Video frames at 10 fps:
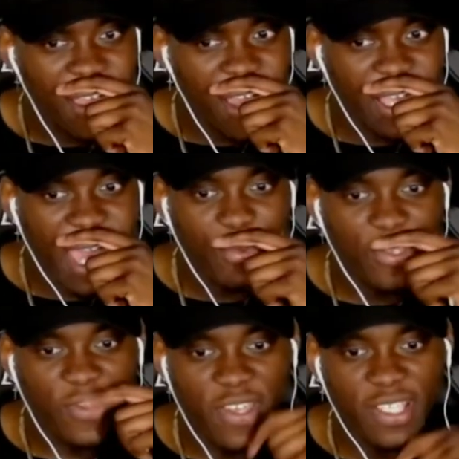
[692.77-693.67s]
Okay, I
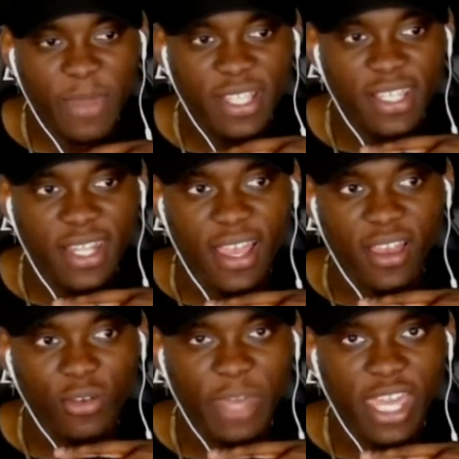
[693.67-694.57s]
was not expecting that.
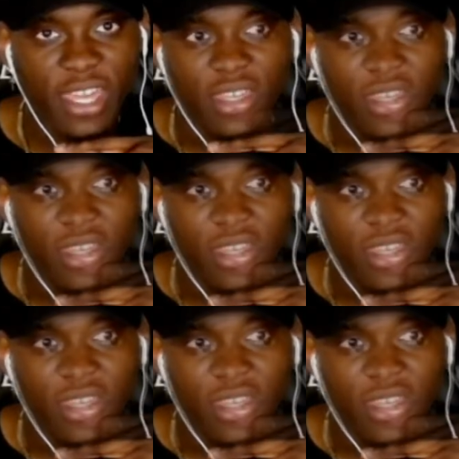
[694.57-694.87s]
Oh, mate,